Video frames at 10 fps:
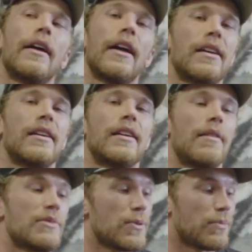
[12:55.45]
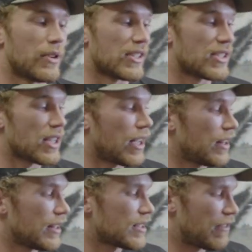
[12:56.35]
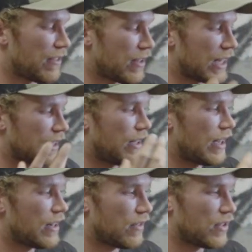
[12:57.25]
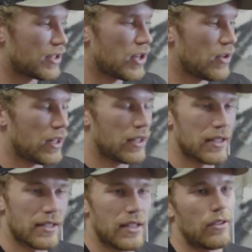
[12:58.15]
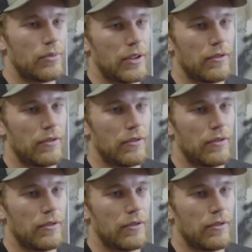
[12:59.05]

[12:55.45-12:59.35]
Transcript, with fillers: And I'm super excited because I feel like at the end of the tuning, this thing will be